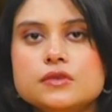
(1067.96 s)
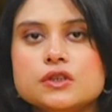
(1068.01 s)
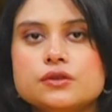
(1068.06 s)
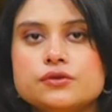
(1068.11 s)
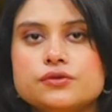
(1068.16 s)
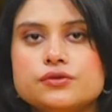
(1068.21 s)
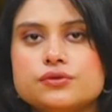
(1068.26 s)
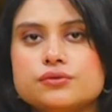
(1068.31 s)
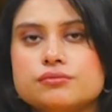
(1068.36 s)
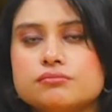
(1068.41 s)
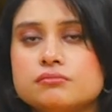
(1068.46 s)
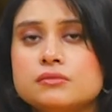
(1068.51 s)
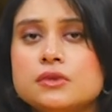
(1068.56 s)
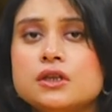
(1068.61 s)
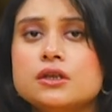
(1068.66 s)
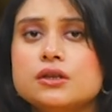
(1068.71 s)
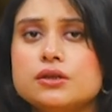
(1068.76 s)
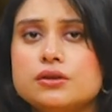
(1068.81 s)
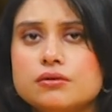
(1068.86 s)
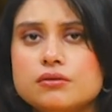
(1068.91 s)
So,
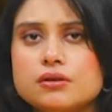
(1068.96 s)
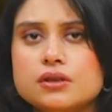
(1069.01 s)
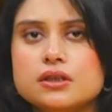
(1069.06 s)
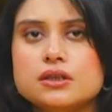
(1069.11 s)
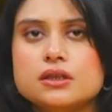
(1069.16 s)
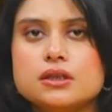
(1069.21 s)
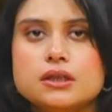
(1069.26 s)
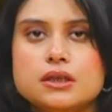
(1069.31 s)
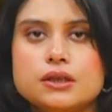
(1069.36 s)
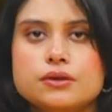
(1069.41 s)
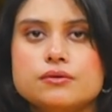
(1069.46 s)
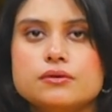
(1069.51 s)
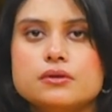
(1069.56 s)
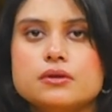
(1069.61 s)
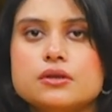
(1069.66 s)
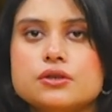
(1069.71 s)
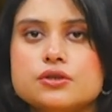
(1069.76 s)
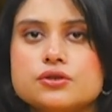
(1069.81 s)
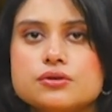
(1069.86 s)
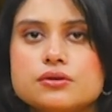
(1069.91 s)
to conclude,
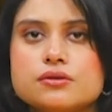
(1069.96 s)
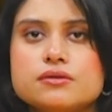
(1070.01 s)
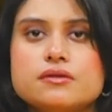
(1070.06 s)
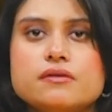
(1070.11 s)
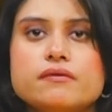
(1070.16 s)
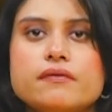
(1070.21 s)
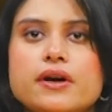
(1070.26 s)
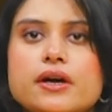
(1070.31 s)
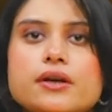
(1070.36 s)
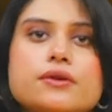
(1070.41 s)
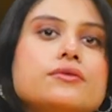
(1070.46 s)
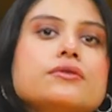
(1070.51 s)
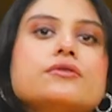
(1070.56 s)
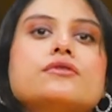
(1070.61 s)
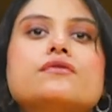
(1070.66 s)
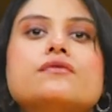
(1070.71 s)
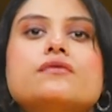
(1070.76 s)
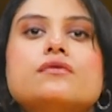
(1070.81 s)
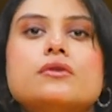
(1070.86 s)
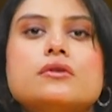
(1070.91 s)
Joseph Andrews
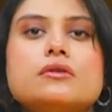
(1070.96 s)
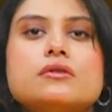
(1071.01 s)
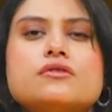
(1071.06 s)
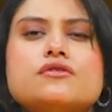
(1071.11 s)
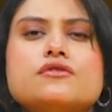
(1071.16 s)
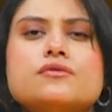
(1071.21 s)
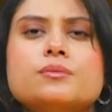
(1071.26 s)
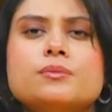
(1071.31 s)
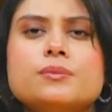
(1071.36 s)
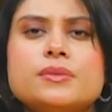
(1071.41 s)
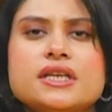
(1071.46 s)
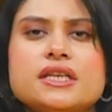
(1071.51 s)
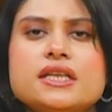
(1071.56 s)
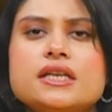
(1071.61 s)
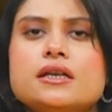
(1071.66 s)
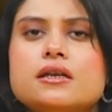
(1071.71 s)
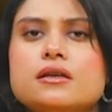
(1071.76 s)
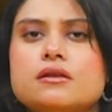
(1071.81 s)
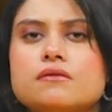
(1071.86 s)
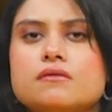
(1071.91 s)
follows many
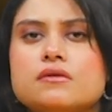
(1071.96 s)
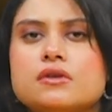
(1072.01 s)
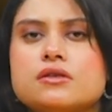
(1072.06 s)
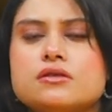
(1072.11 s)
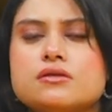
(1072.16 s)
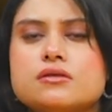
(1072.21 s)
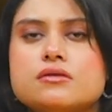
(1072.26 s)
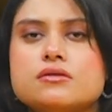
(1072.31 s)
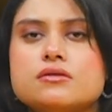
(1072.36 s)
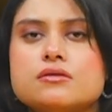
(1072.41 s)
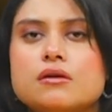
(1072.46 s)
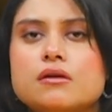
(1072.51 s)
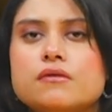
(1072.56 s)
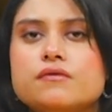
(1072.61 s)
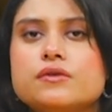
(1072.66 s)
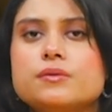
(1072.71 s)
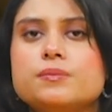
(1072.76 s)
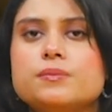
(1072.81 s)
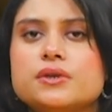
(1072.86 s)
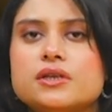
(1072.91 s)
conventions of
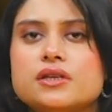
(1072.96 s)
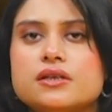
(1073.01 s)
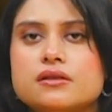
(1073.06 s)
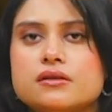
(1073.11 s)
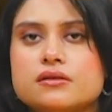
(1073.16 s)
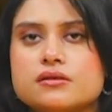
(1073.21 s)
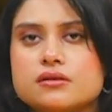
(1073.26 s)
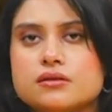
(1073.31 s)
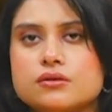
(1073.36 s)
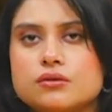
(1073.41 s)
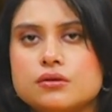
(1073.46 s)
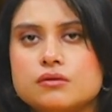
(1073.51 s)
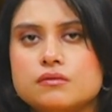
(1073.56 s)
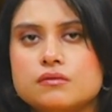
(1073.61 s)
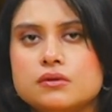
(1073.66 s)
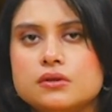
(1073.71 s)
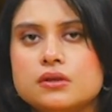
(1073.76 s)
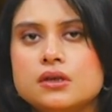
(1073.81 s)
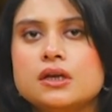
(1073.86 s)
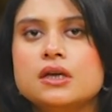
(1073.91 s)
the picaresque
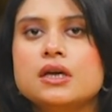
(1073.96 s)
novel: